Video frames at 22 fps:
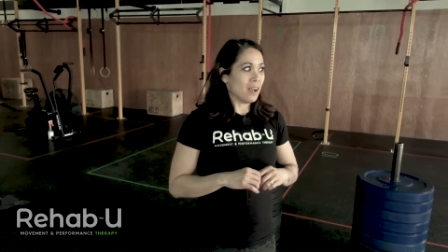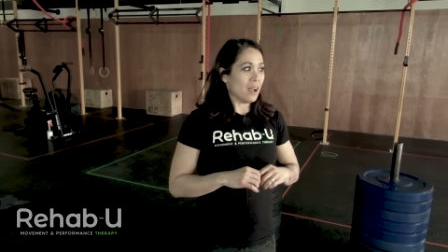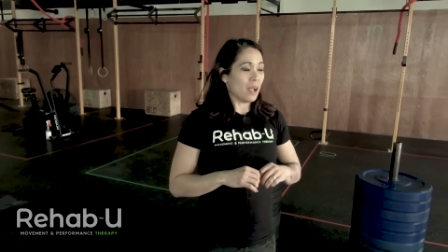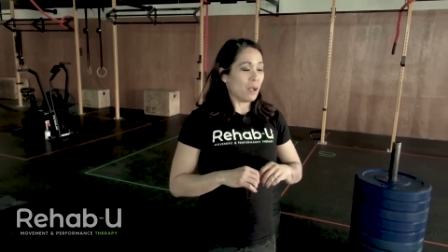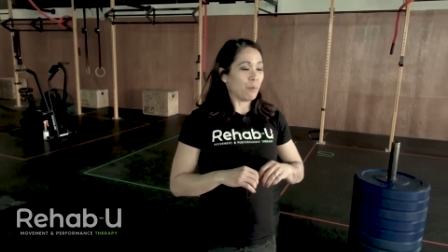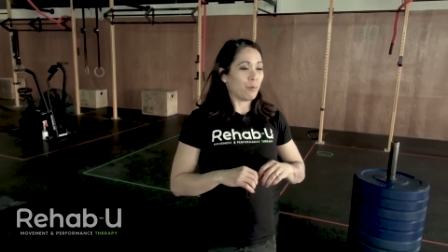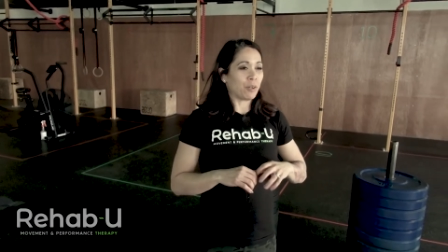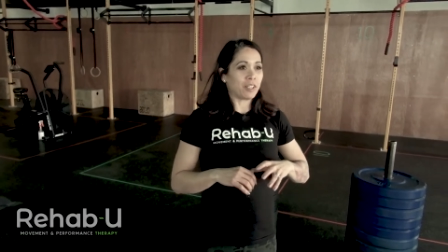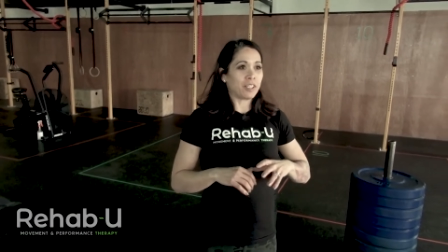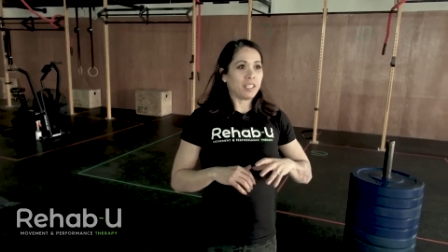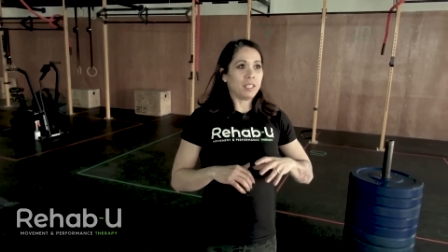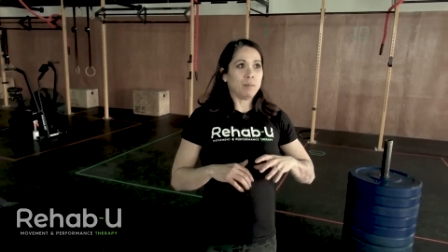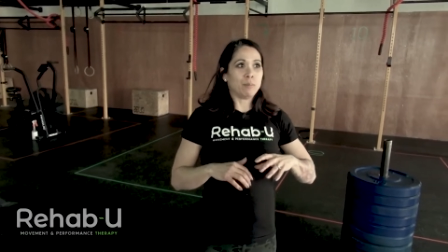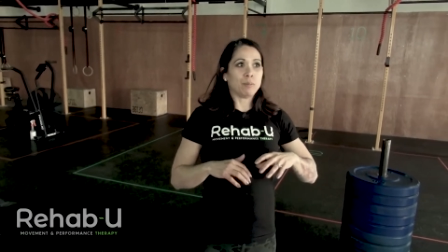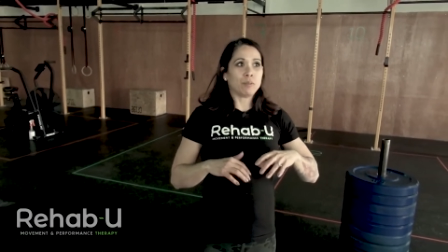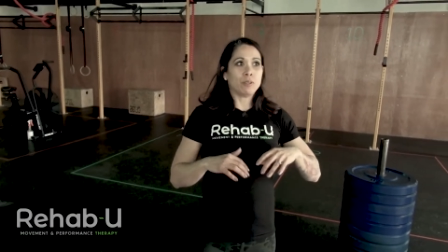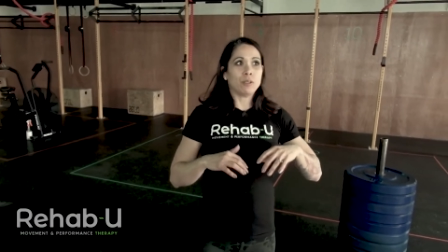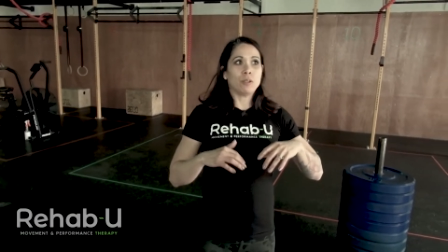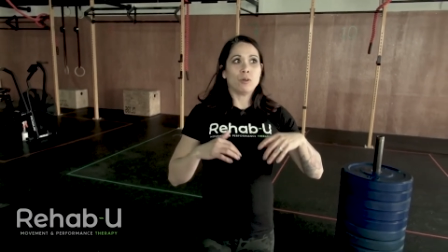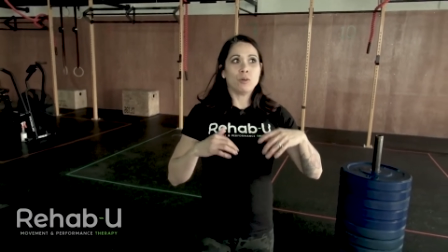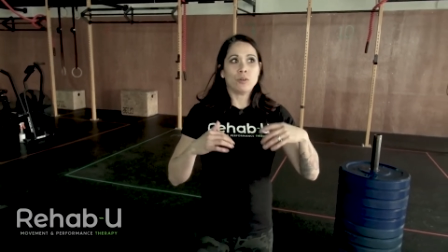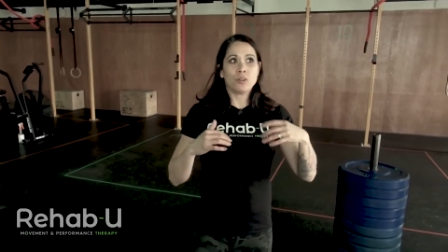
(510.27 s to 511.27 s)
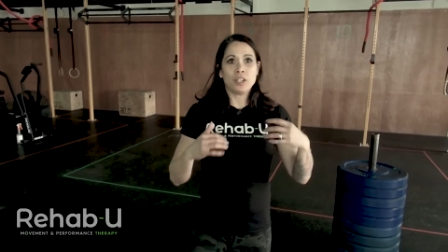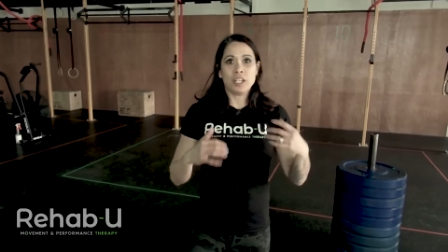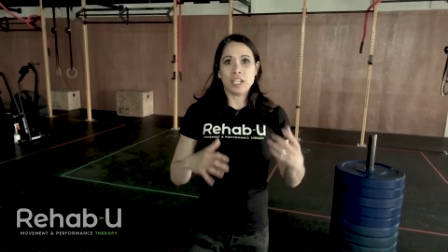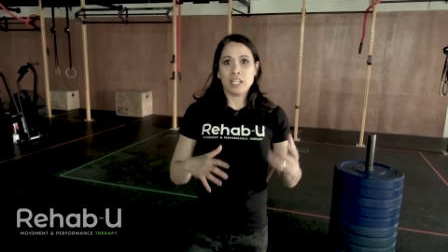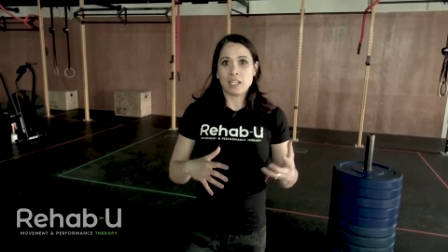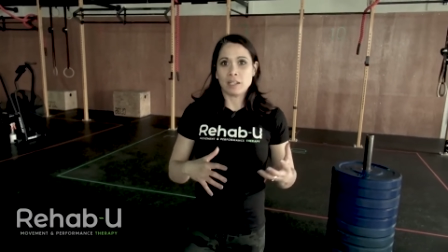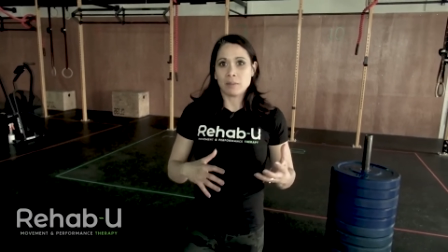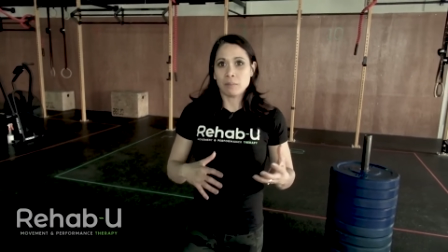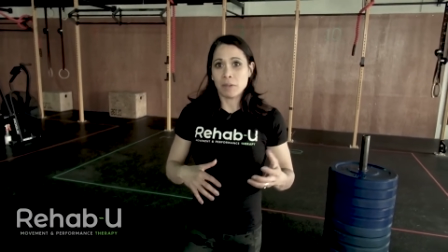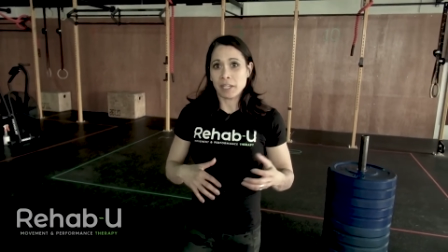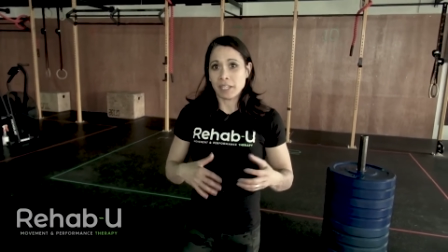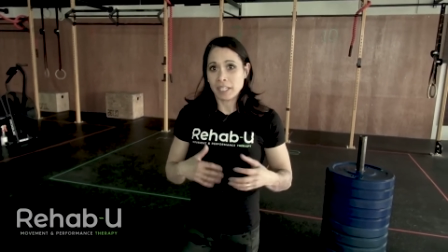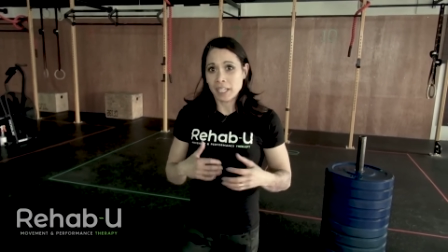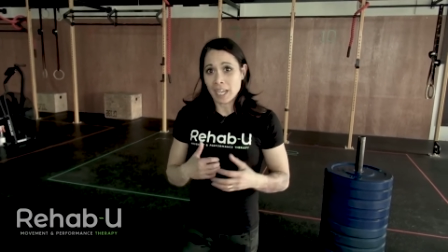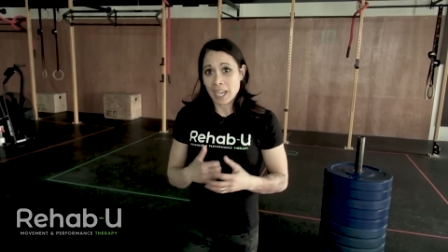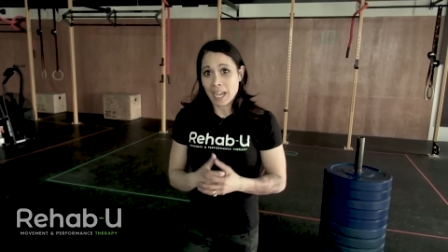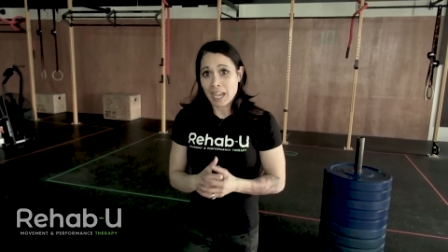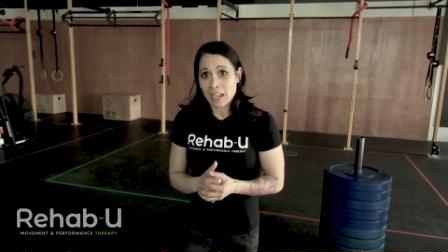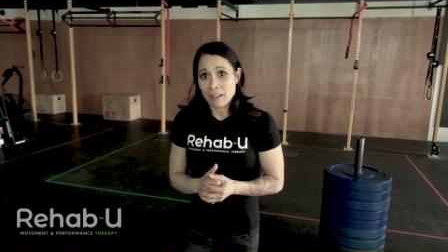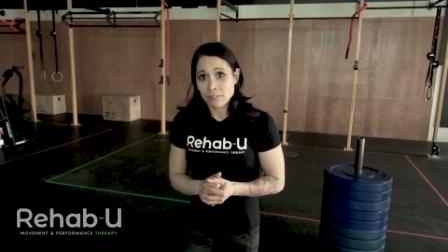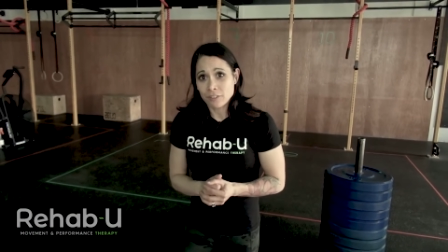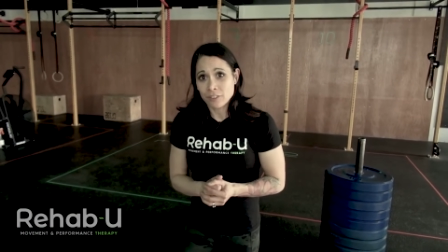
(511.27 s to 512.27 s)
I want to keep loading my
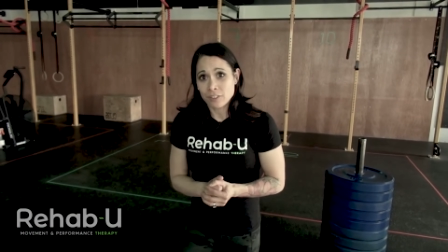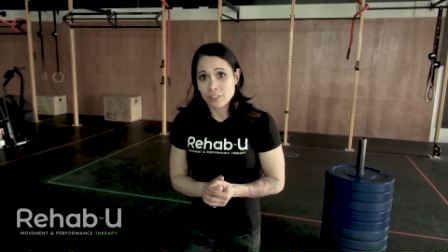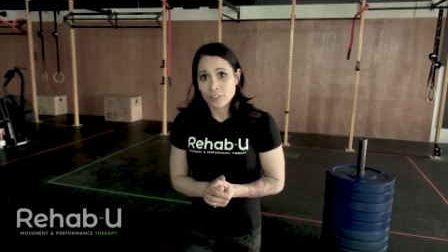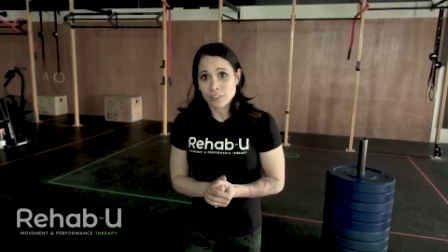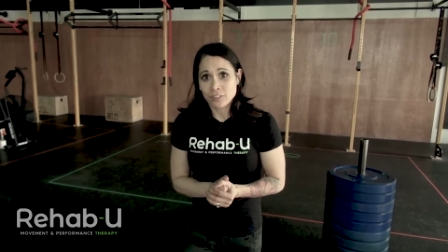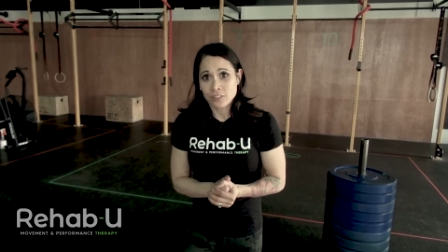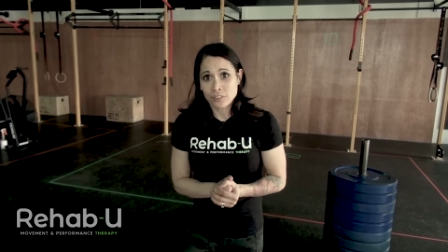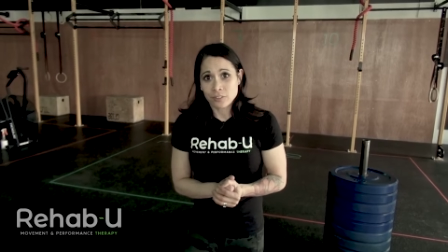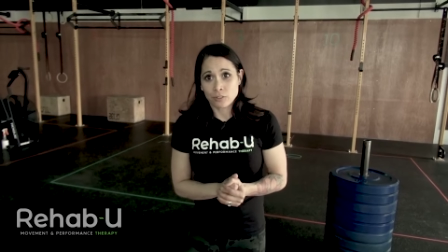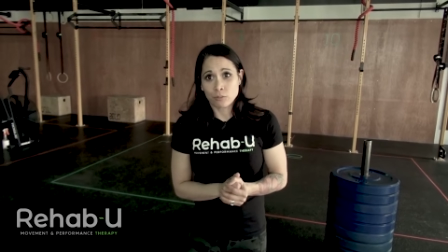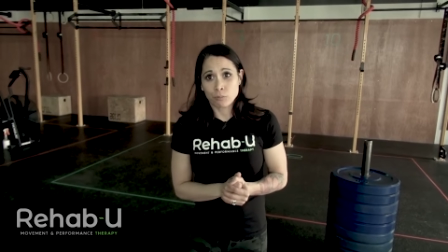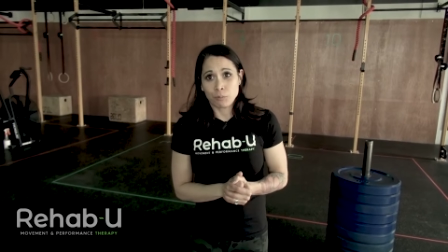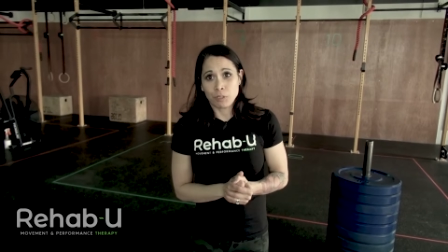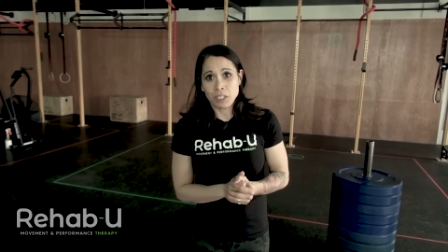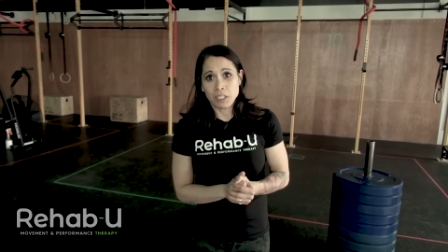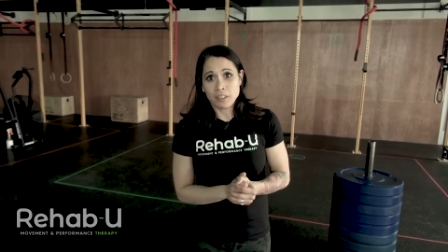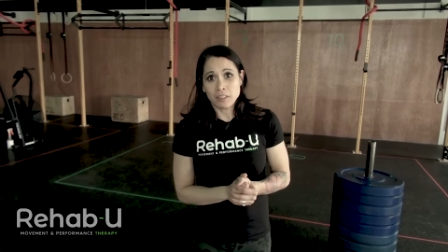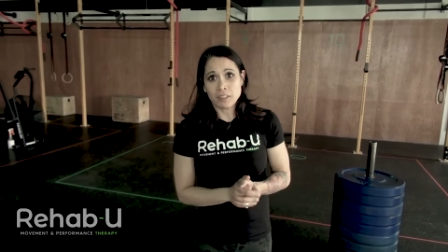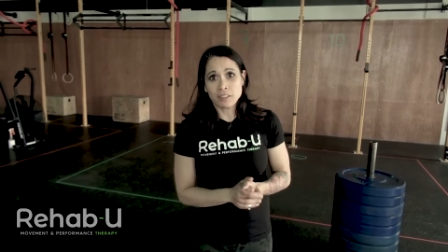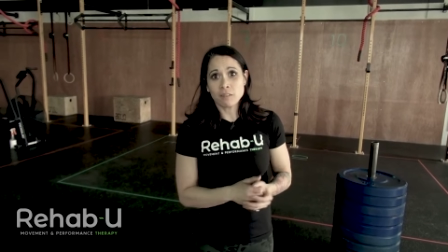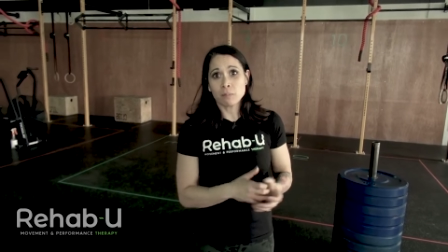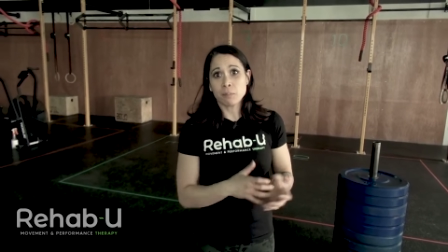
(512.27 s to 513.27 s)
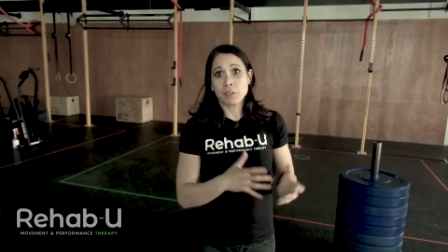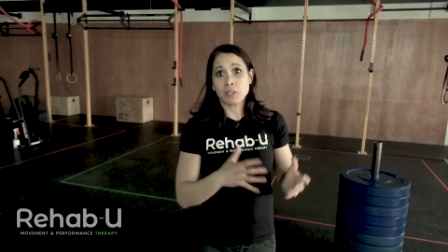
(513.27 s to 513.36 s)
calves because there's weakness,